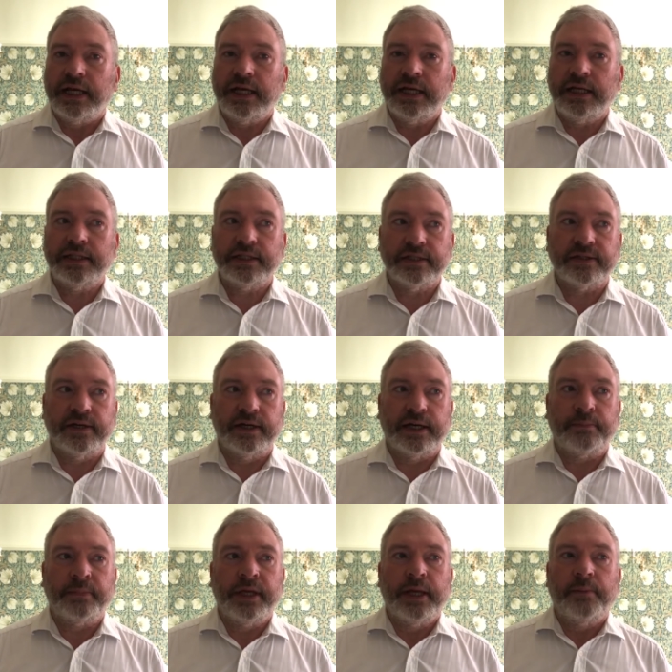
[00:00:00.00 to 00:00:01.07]
At the
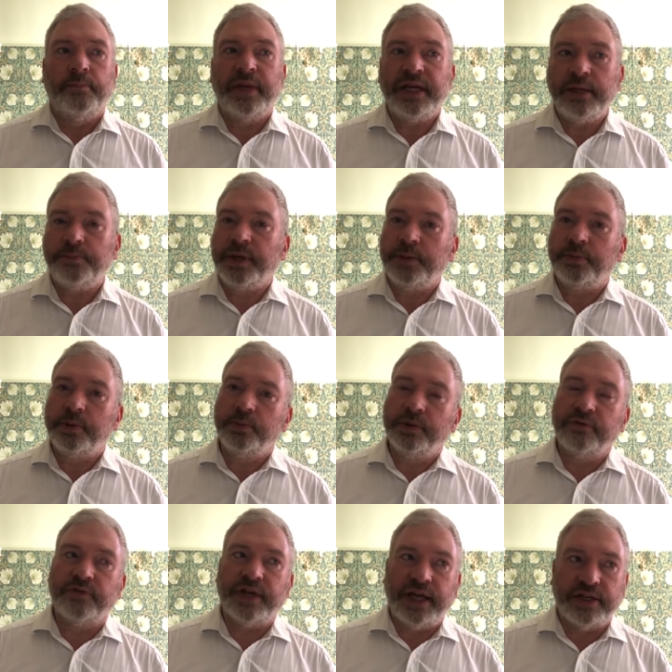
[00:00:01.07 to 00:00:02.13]
time, many people
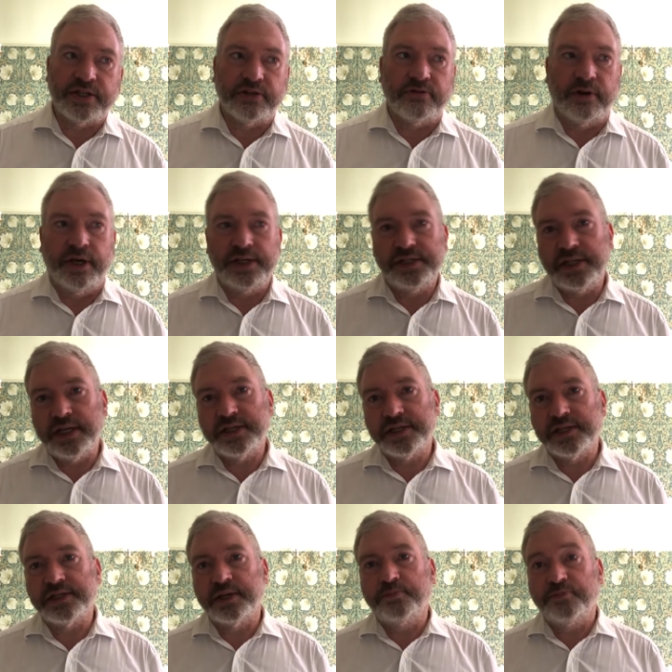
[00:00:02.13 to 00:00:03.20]
would have categorised this
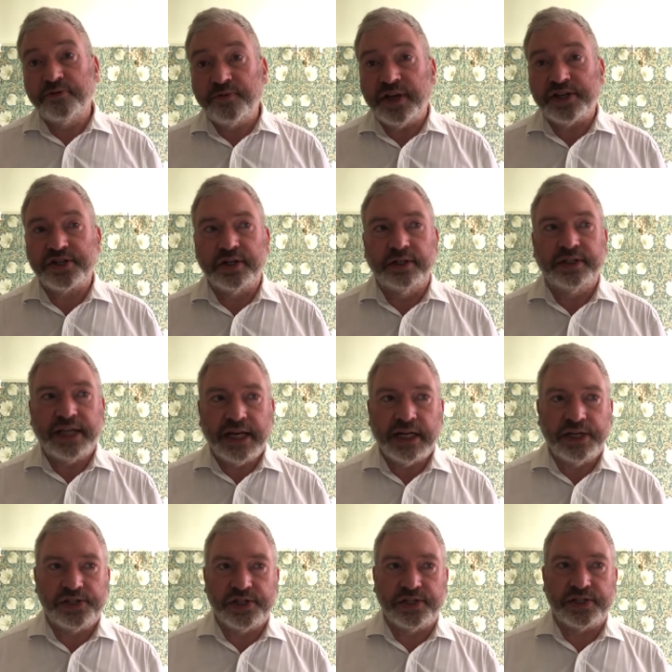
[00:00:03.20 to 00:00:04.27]
as a professional
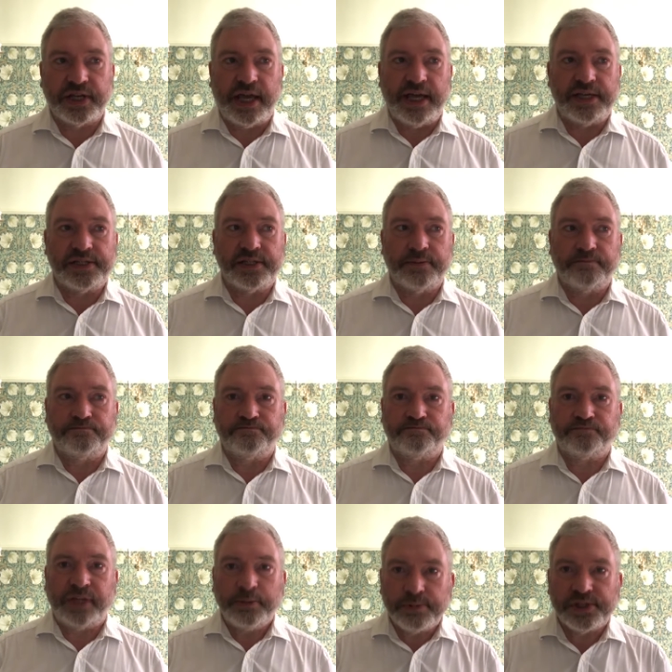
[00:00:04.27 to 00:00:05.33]
negligence case.
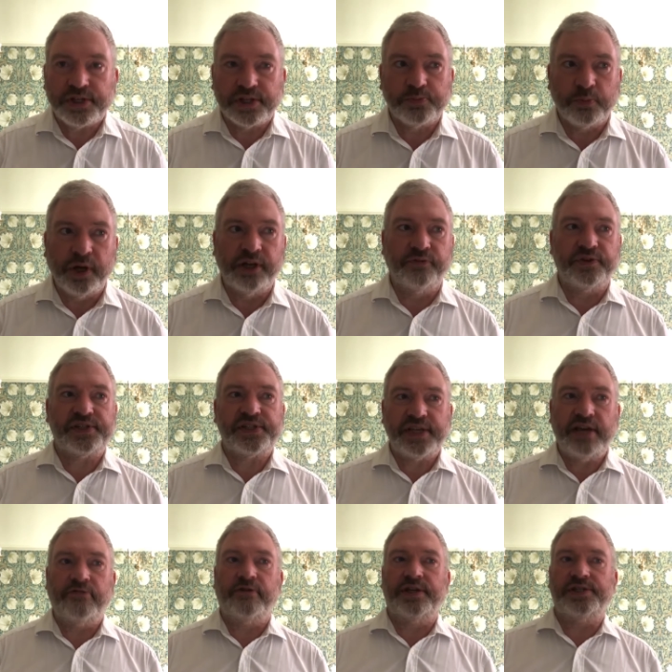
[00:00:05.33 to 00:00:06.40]
It was just one of a
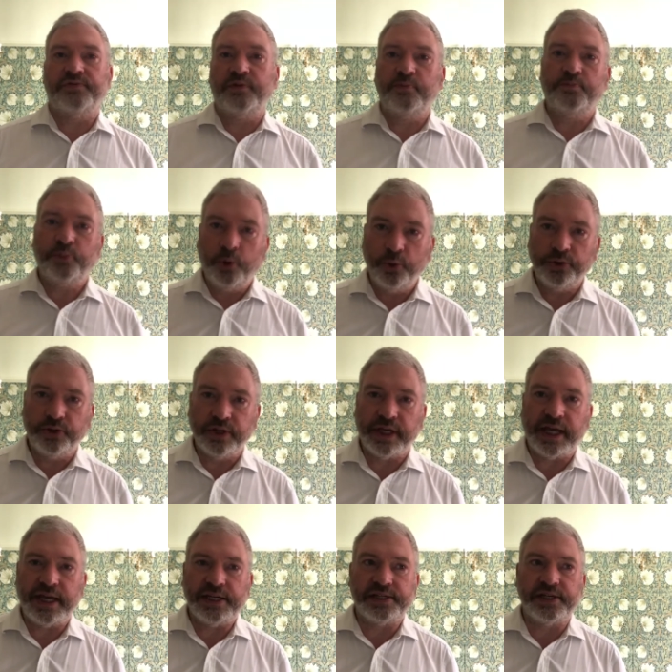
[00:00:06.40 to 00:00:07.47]
series of important
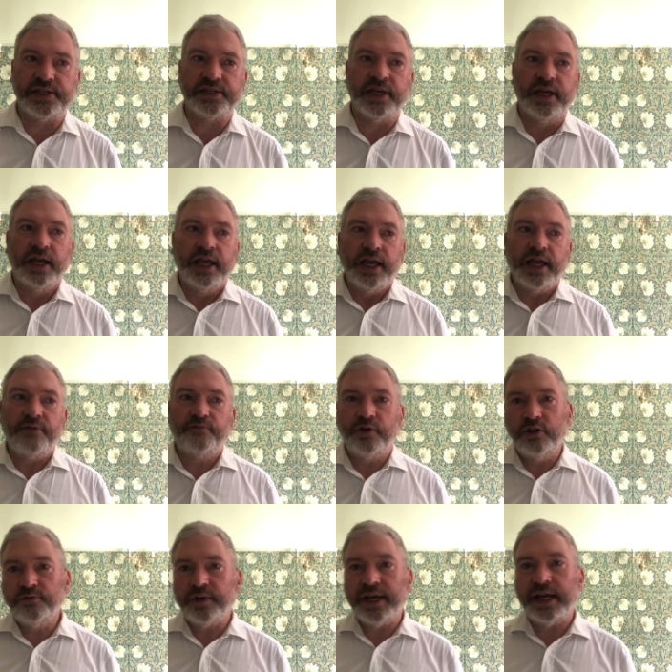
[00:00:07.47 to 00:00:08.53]
cases
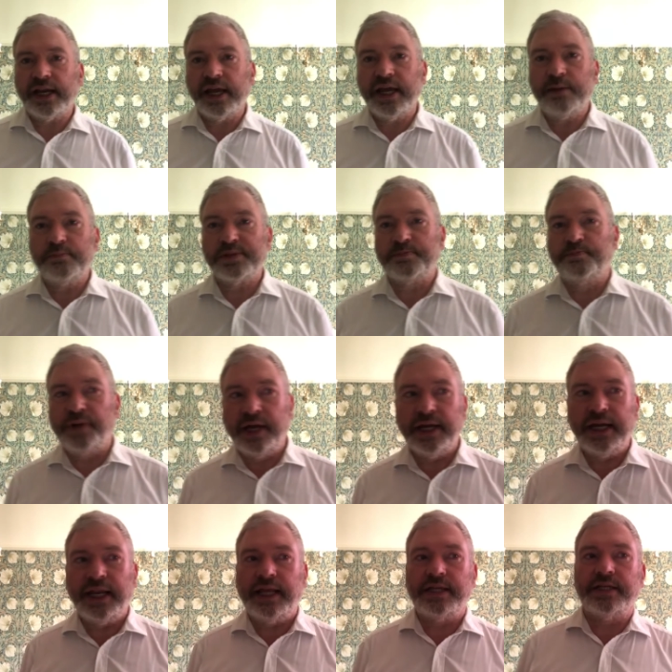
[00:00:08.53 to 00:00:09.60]
involving claims by
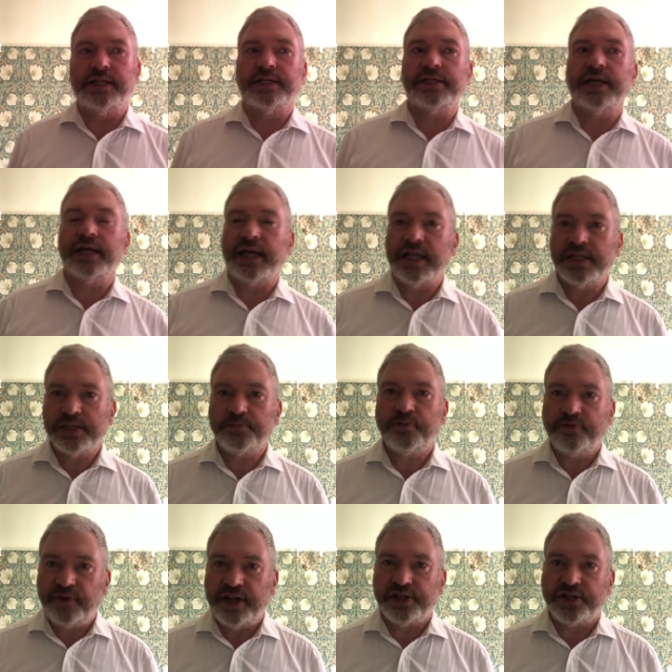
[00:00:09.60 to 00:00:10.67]
lenders against
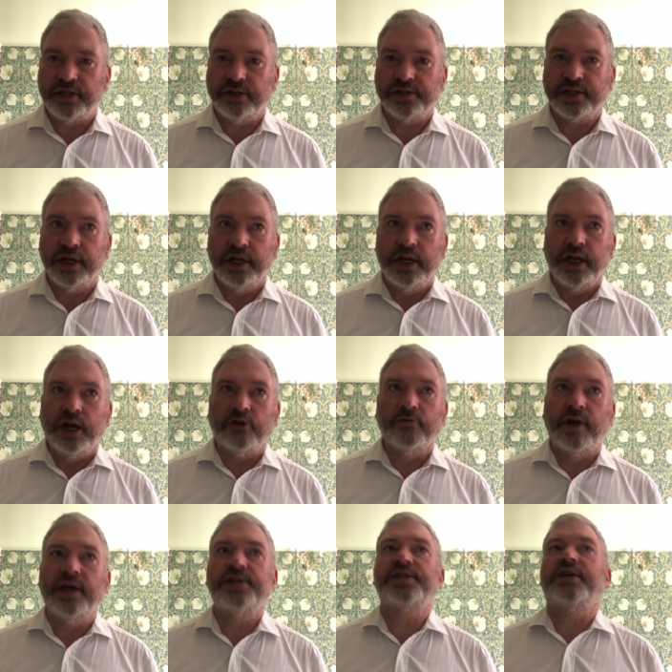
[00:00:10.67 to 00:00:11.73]
professionals
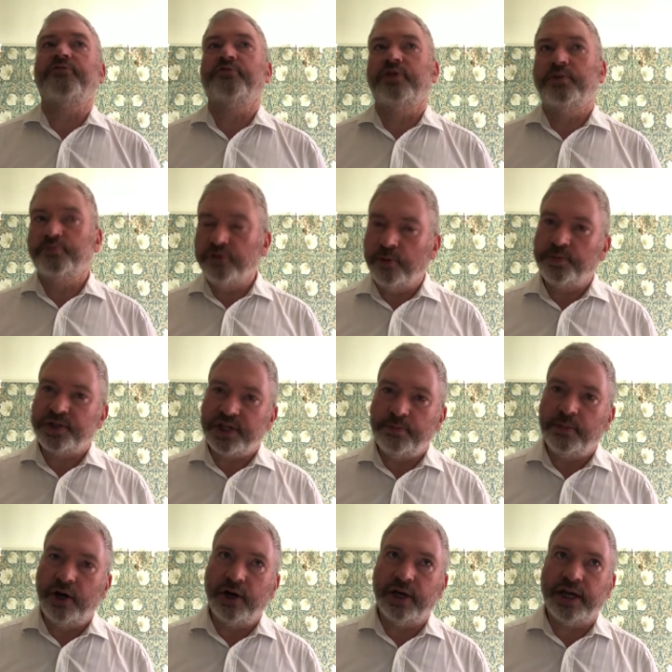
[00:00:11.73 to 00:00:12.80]
arising from the
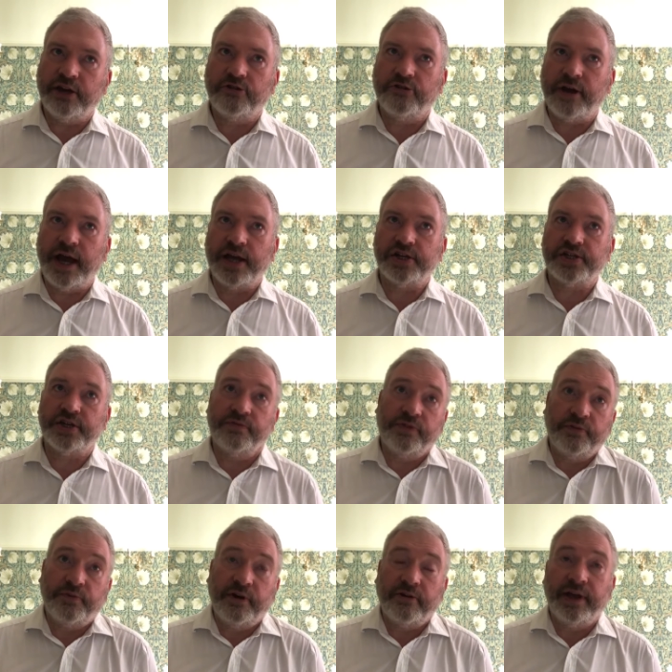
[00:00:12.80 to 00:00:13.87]
property market crash of
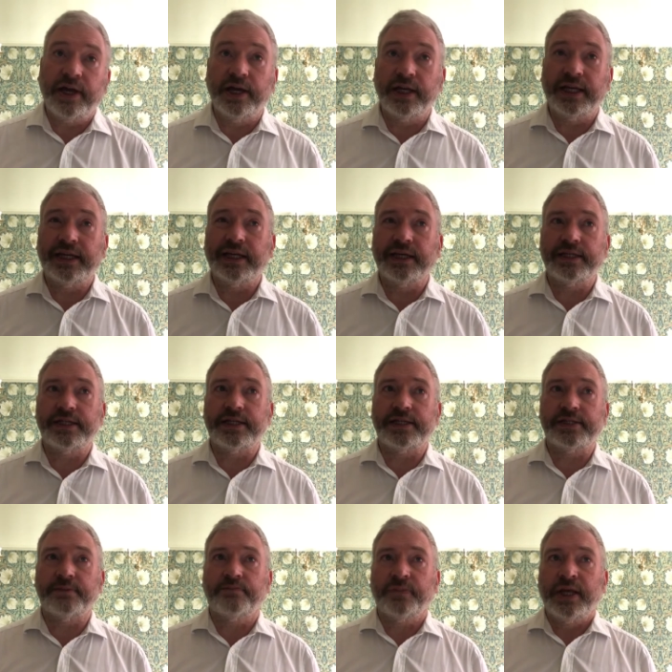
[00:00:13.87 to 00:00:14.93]
the very early 90s.